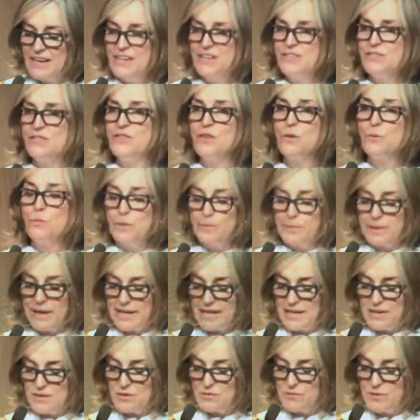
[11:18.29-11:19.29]
to the woman I
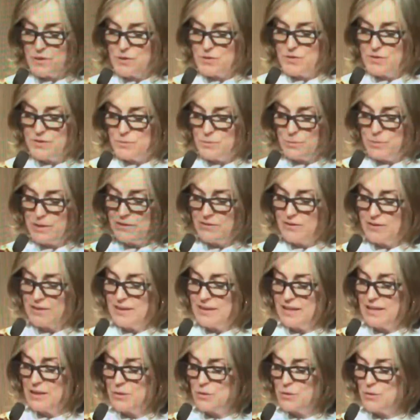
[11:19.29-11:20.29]
interviewed
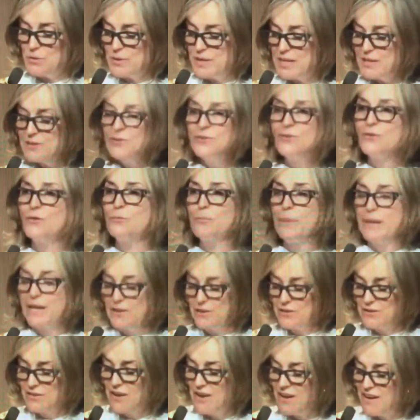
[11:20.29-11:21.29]
recently who, in her spare
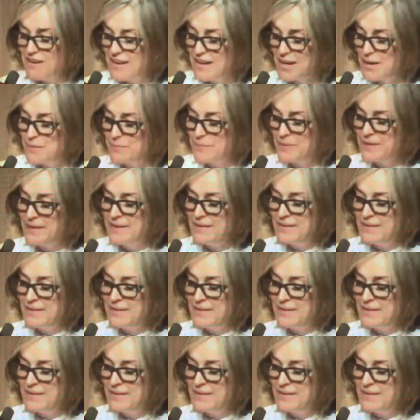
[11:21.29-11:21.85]
time,